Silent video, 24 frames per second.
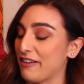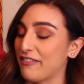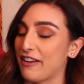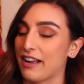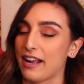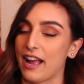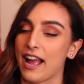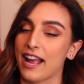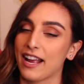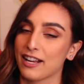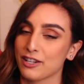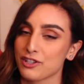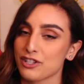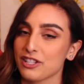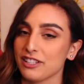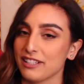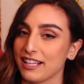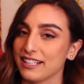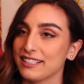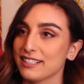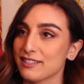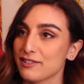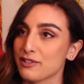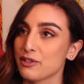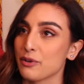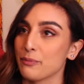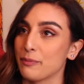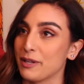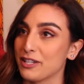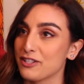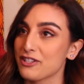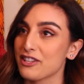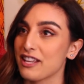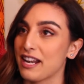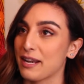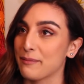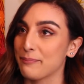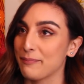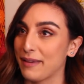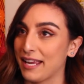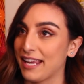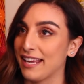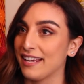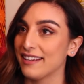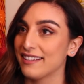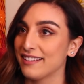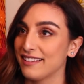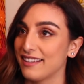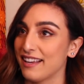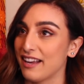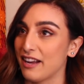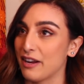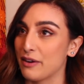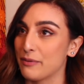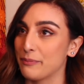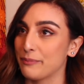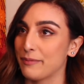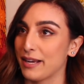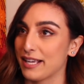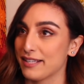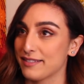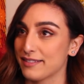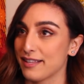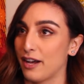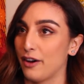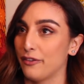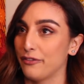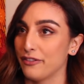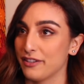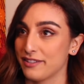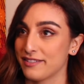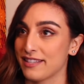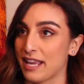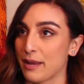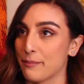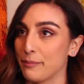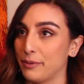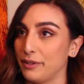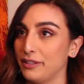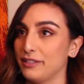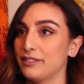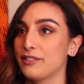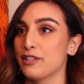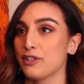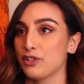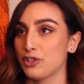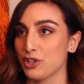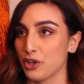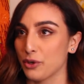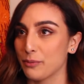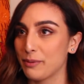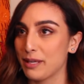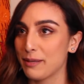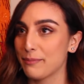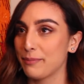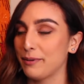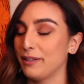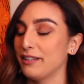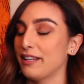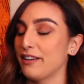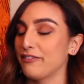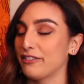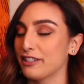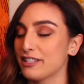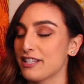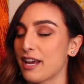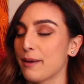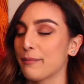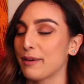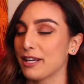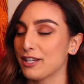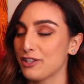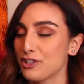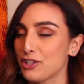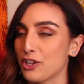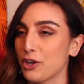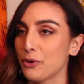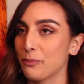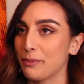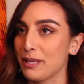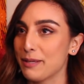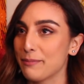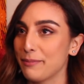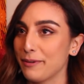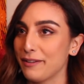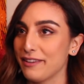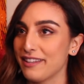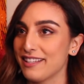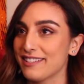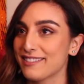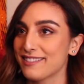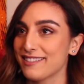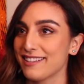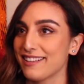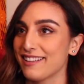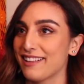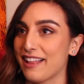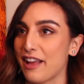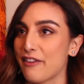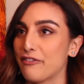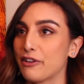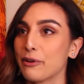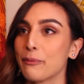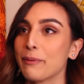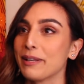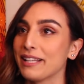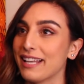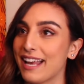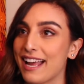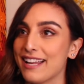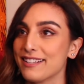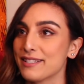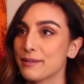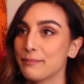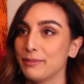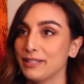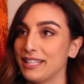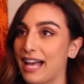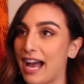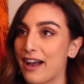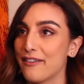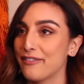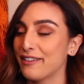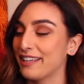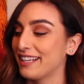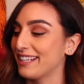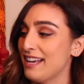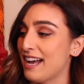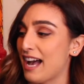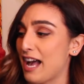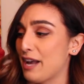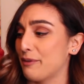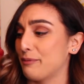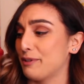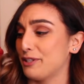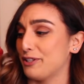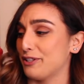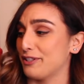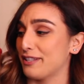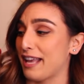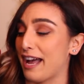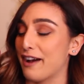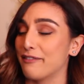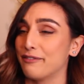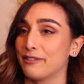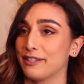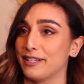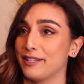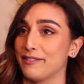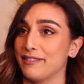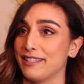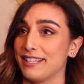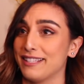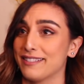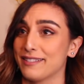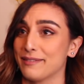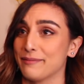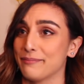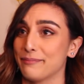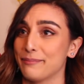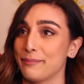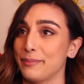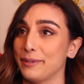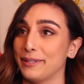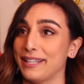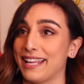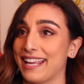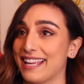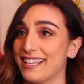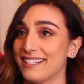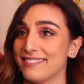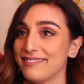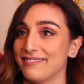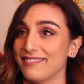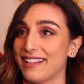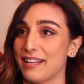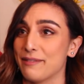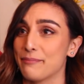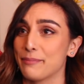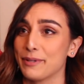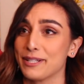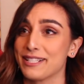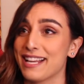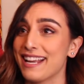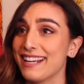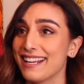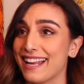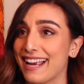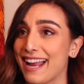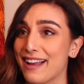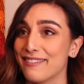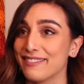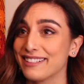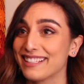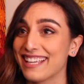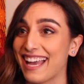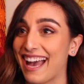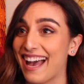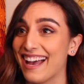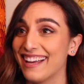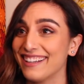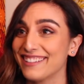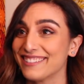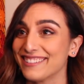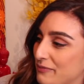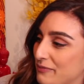I actually liked it so much that I made myself a sample to show people, and every time I show people this, everyone ends up laughing. I would just have one of these and play it and pretend I have a cat.